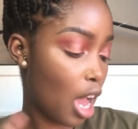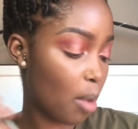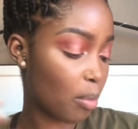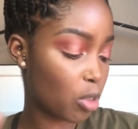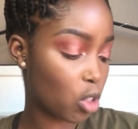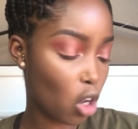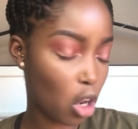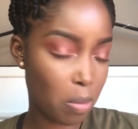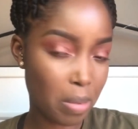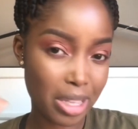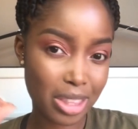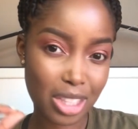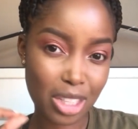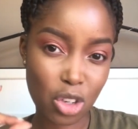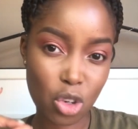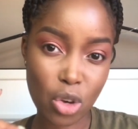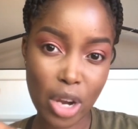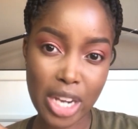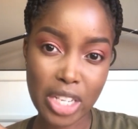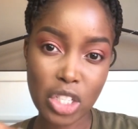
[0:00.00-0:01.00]
Don't make the
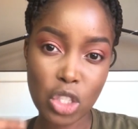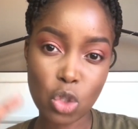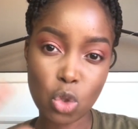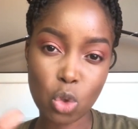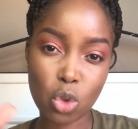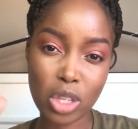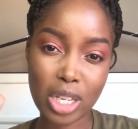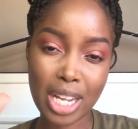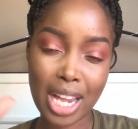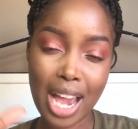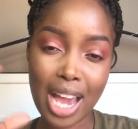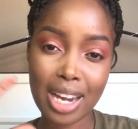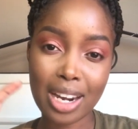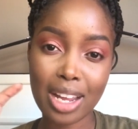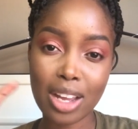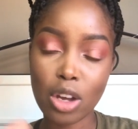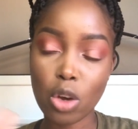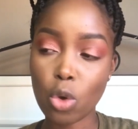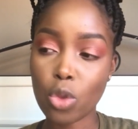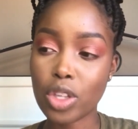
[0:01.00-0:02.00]
gradient or the
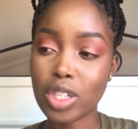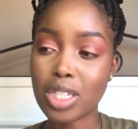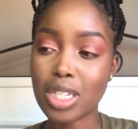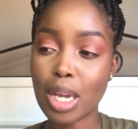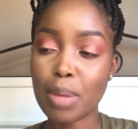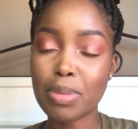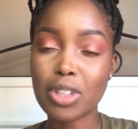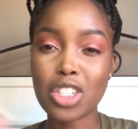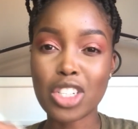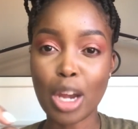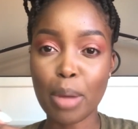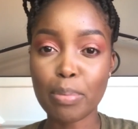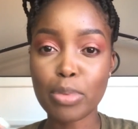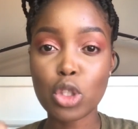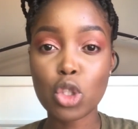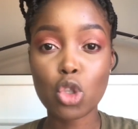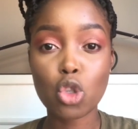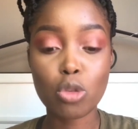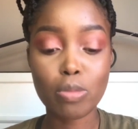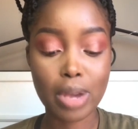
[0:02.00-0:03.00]
color or the depth jump
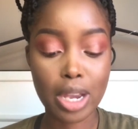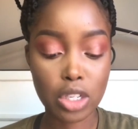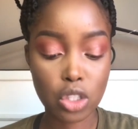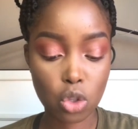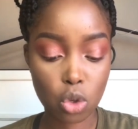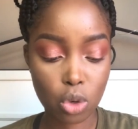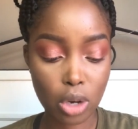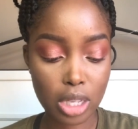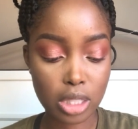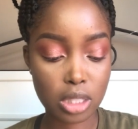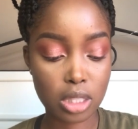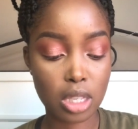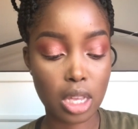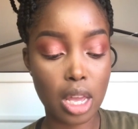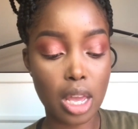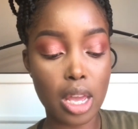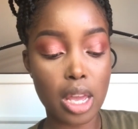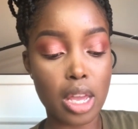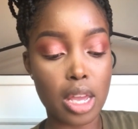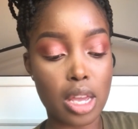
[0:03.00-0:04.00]
too much, or else
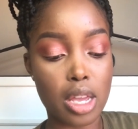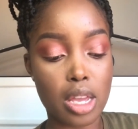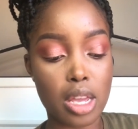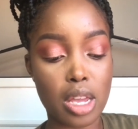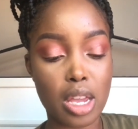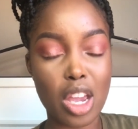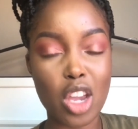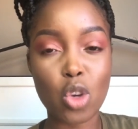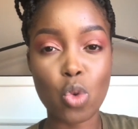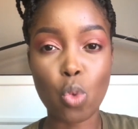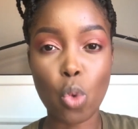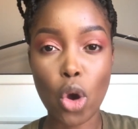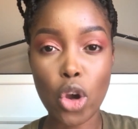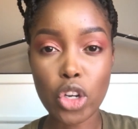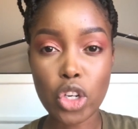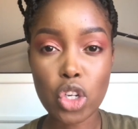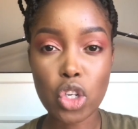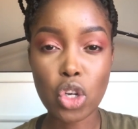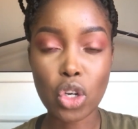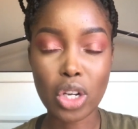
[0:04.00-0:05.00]
it
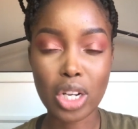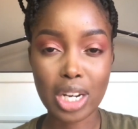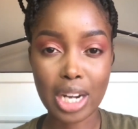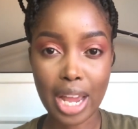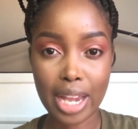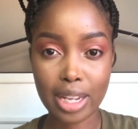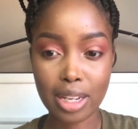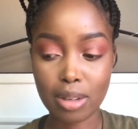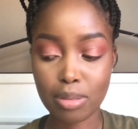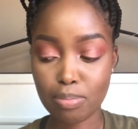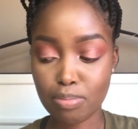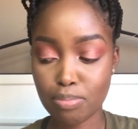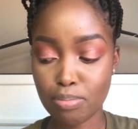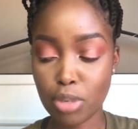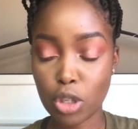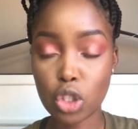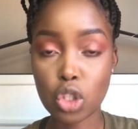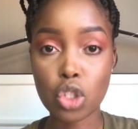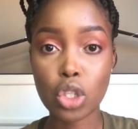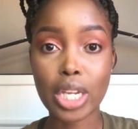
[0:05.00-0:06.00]
won't look like
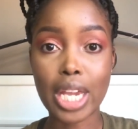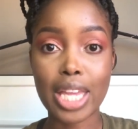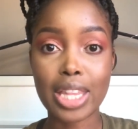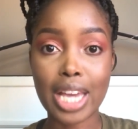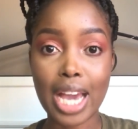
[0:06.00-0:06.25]
put together.